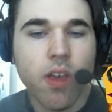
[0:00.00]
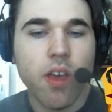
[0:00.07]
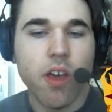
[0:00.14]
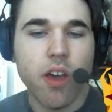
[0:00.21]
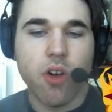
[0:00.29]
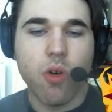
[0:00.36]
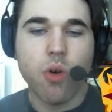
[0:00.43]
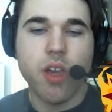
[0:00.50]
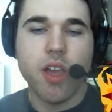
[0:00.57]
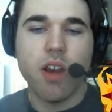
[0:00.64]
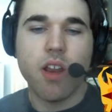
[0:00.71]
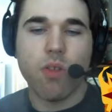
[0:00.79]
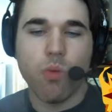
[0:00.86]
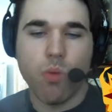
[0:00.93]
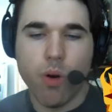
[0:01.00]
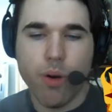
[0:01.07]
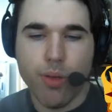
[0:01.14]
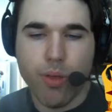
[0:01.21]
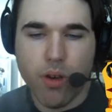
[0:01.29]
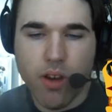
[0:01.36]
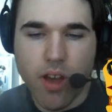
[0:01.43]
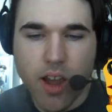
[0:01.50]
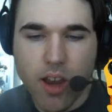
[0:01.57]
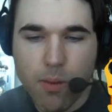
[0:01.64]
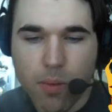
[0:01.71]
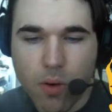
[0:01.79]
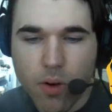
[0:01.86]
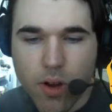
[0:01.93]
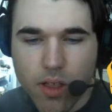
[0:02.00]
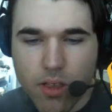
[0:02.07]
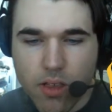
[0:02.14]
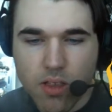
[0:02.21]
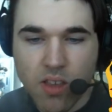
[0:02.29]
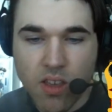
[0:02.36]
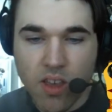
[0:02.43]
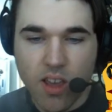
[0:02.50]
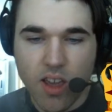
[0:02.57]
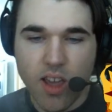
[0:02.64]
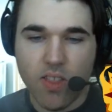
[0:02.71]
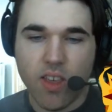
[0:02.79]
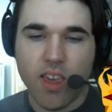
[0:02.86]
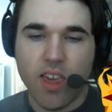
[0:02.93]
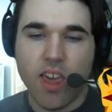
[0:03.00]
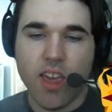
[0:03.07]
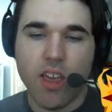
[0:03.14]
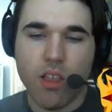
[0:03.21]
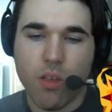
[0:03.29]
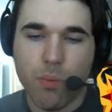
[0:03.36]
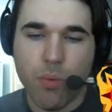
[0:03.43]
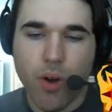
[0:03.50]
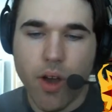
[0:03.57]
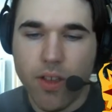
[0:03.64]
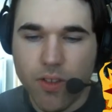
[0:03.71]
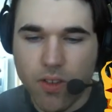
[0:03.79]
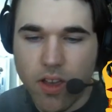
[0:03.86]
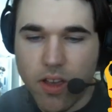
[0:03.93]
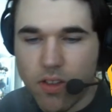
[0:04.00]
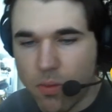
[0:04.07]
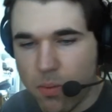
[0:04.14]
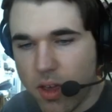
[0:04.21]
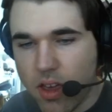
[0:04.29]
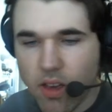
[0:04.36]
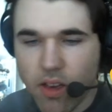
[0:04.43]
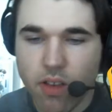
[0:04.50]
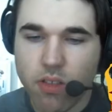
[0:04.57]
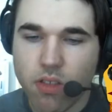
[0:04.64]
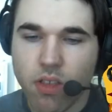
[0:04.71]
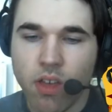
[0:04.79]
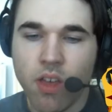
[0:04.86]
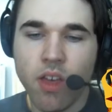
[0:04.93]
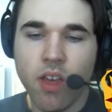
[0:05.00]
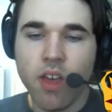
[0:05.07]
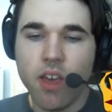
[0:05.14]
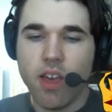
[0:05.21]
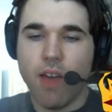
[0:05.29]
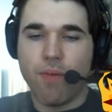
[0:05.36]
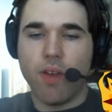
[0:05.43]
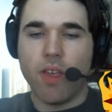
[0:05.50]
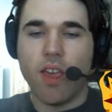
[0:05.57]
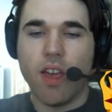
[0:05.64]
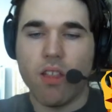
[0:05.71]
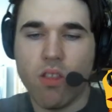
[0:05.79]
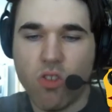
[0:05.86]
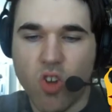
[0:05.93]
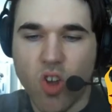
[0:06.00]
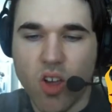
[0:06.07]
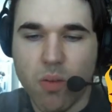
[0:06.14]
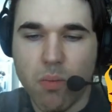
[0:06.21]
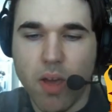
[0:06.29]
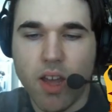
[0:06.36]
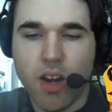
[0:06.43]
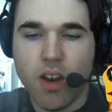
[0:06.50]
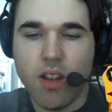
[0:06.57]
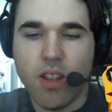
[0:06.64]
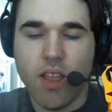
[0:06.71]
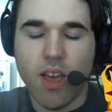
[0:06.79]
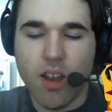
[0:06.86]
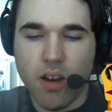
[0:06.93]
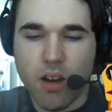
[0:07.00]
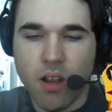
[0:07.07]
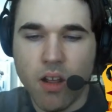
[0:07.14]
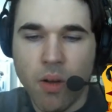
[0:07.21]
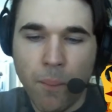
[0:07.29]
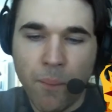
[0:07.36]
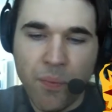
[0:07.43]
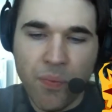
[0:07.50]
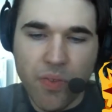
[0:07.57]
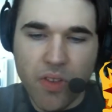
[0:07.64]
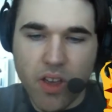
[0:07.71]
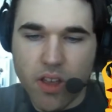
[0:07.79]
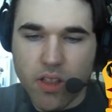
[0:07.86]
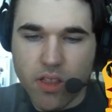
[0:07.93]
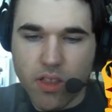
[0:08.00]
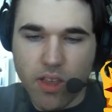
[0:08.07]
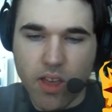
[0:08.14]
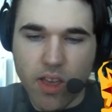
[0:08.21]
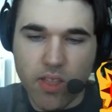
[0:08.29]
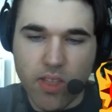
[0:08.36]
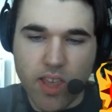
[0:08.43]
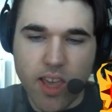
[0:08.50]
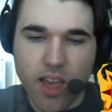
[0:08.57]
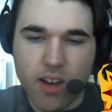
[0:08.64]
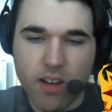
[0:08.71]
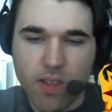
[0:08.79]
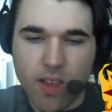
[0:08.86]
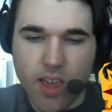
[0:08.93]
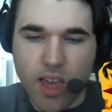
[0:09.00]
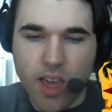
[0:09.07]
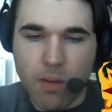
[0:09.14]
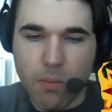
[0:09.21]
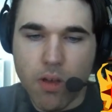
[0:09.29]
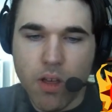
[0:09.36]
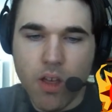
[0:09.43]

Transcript: a queen is worth 9 points, and the king is priceless because if it gets checkmated, then it's the end of the game.